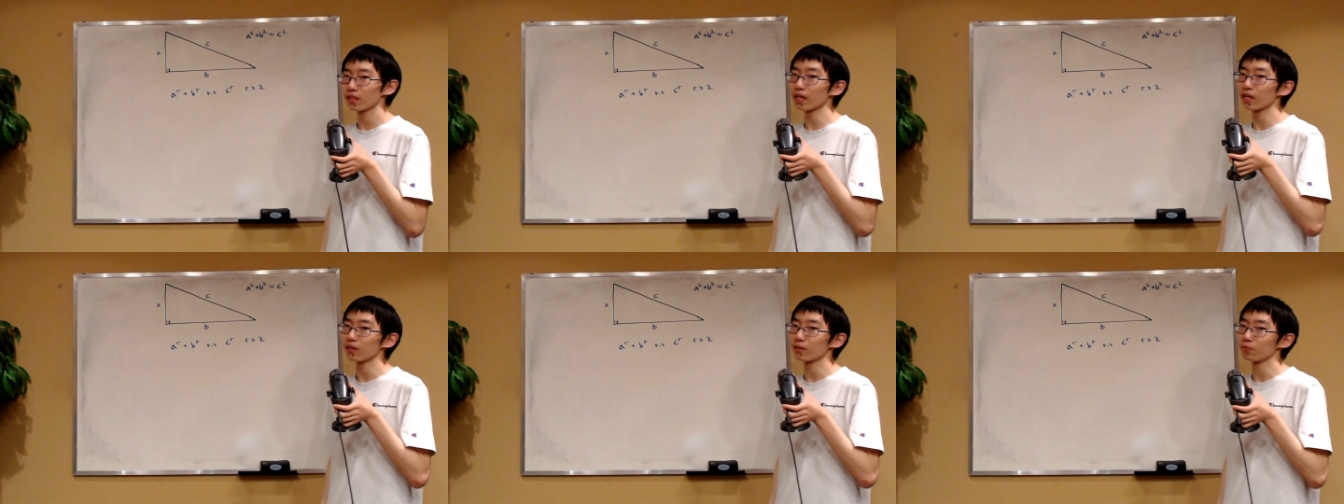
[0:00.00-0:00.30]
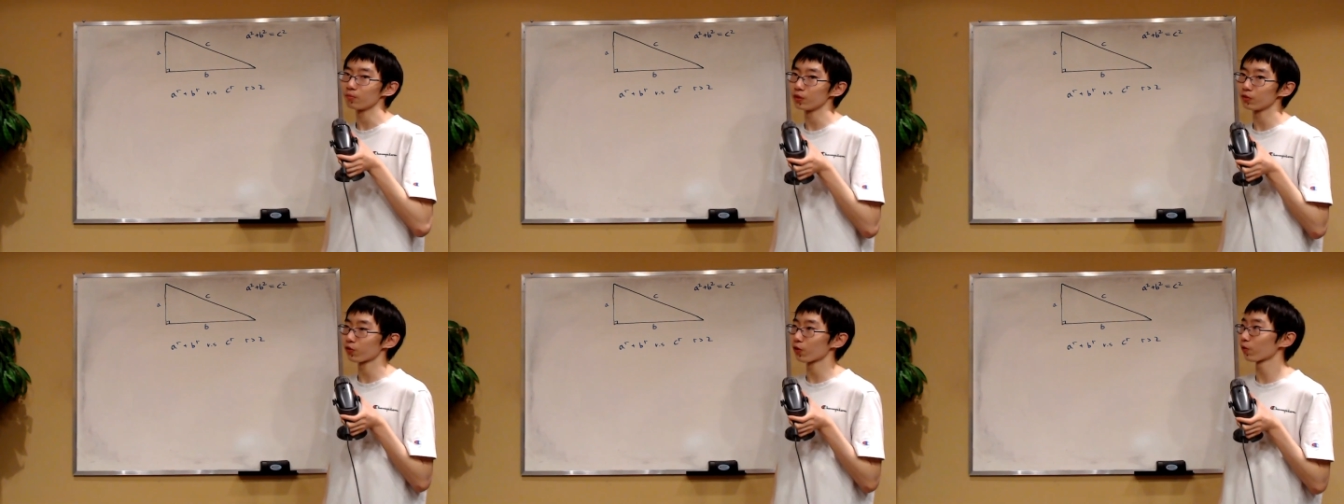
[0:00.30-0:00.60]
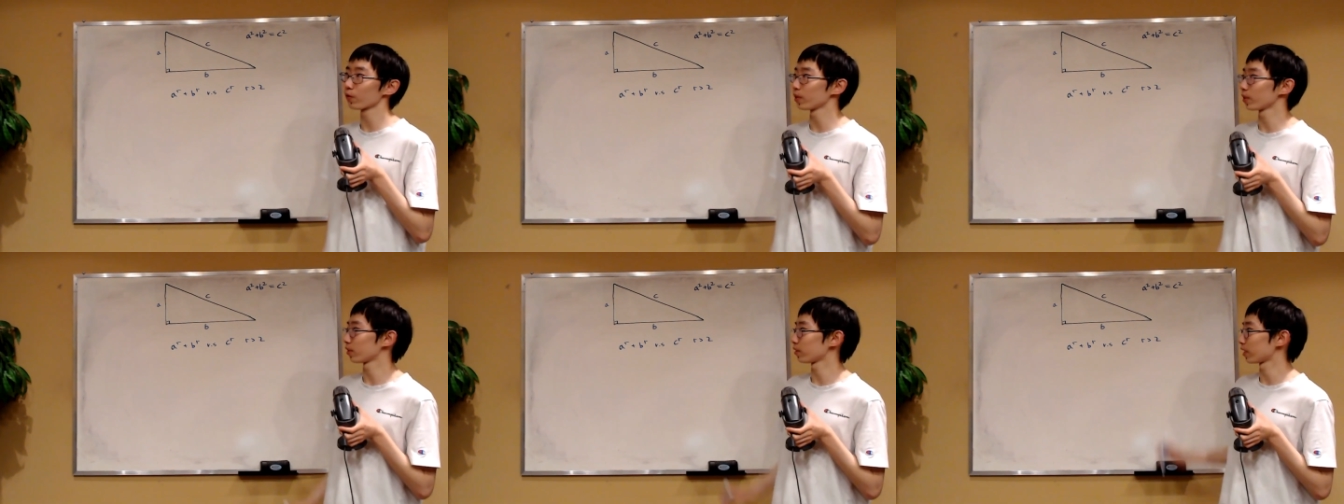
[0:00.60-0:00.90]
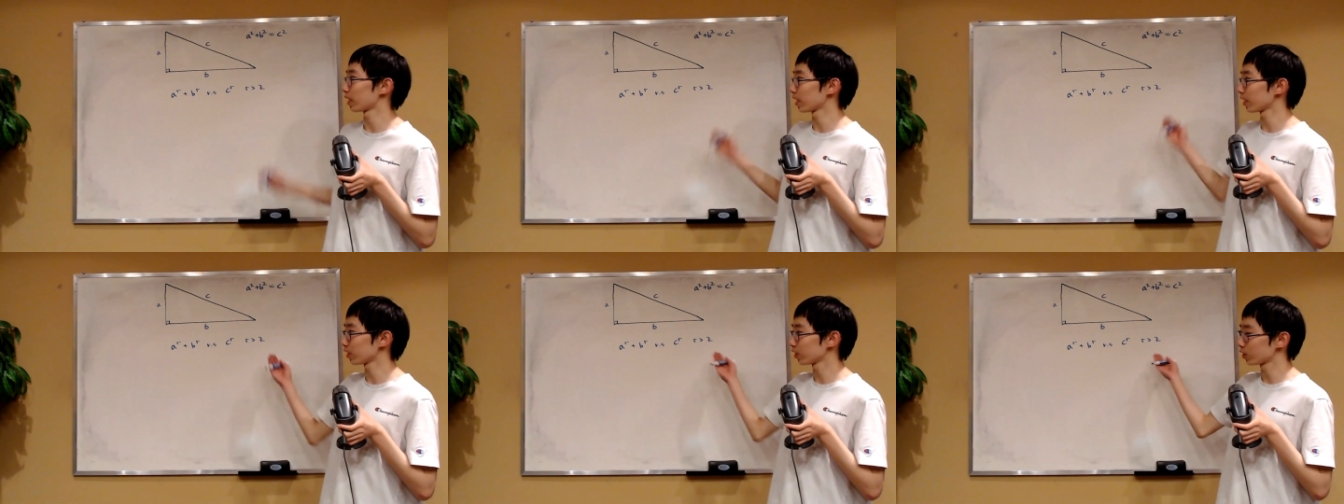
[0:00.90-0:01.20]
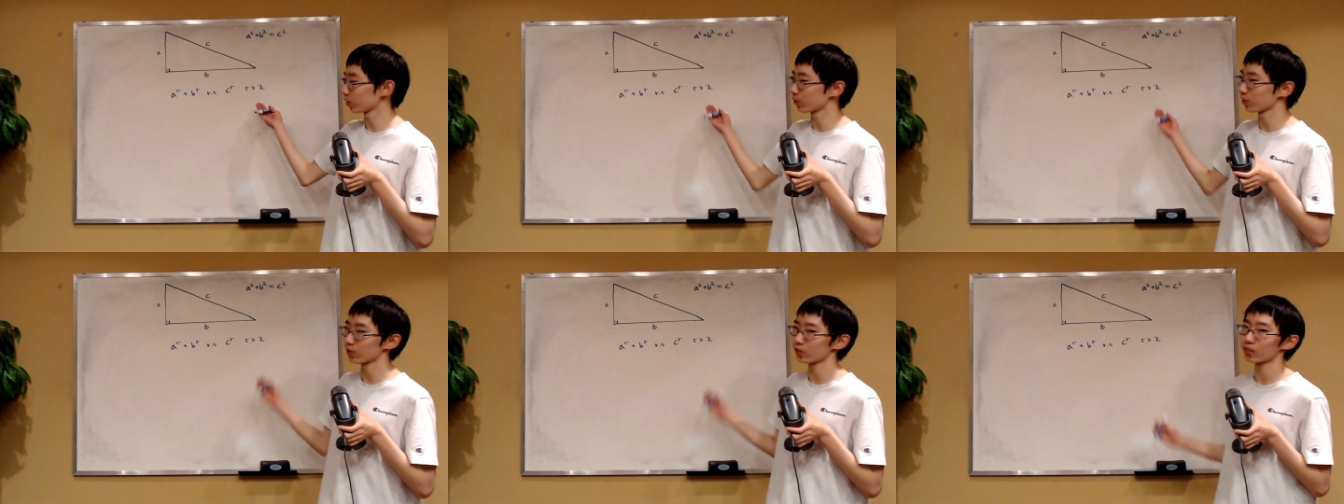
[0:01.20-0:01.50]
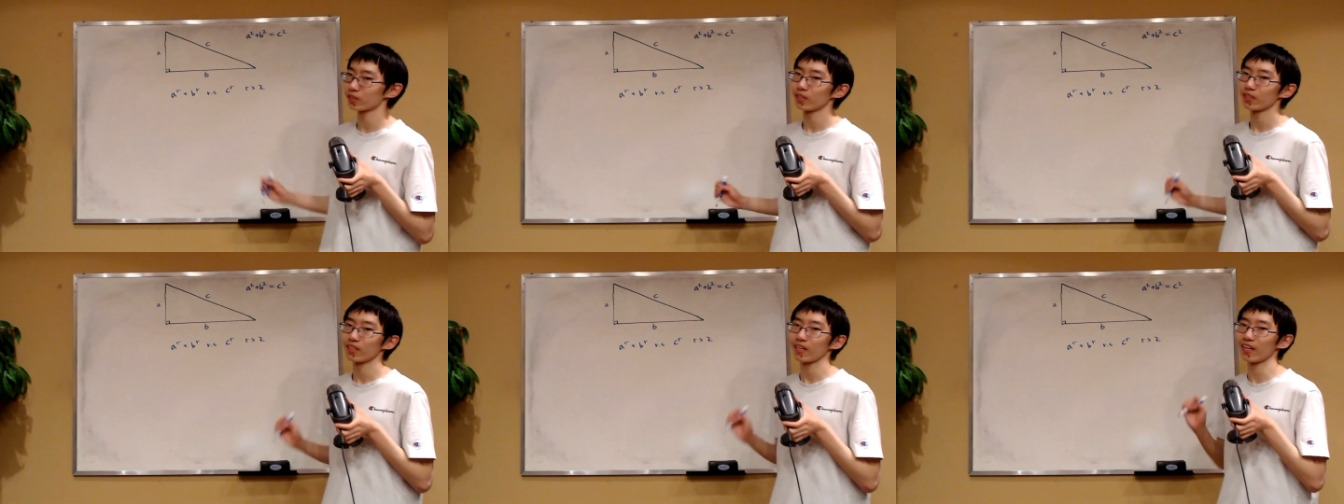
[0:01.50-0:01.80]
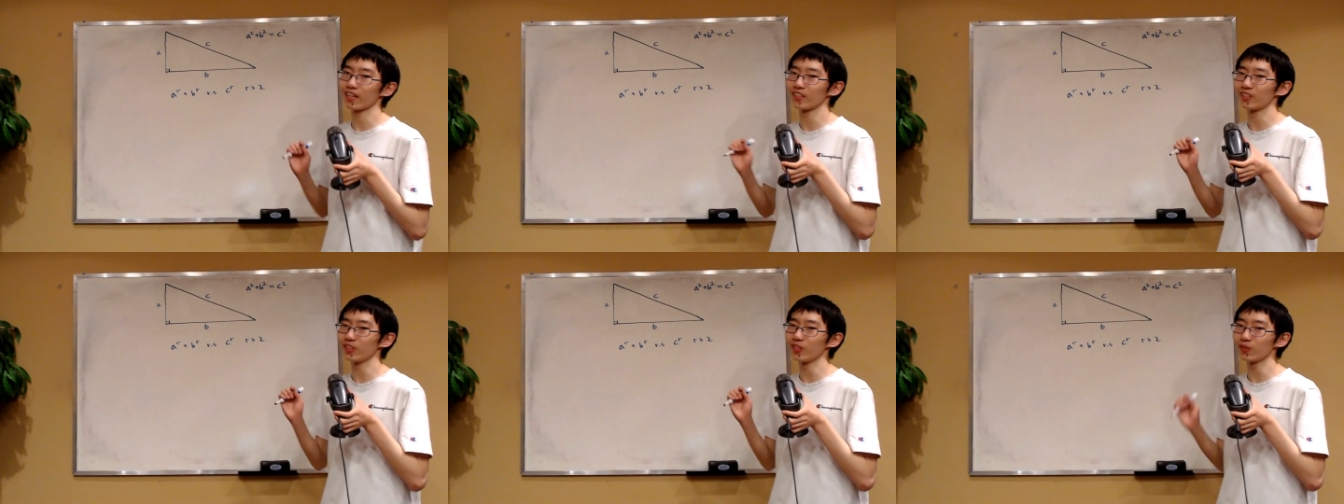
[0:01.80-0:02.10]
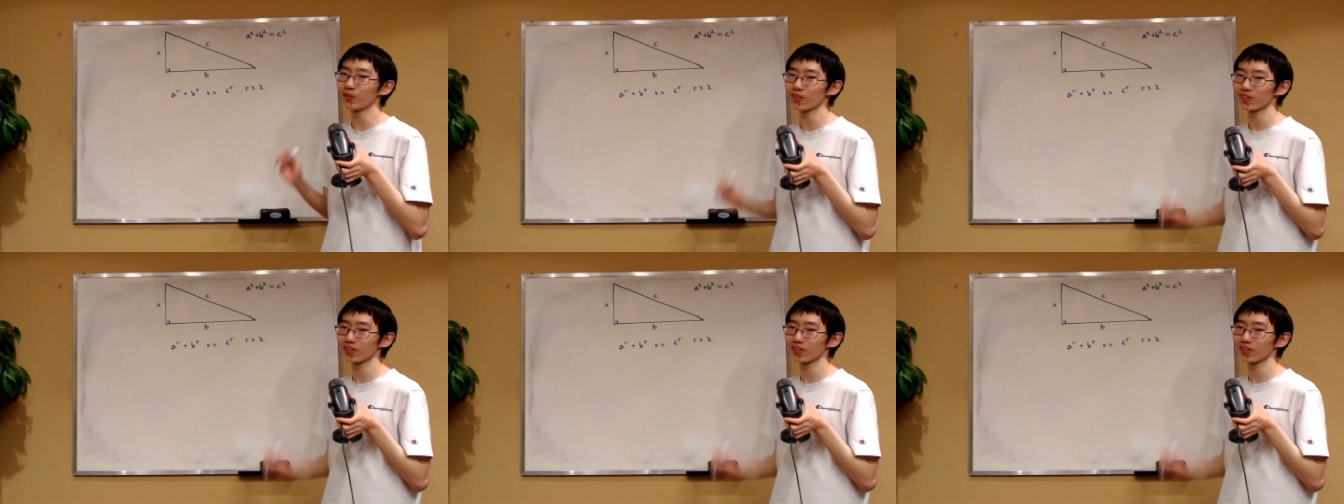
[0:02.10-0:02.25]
Now, before we get into it, I do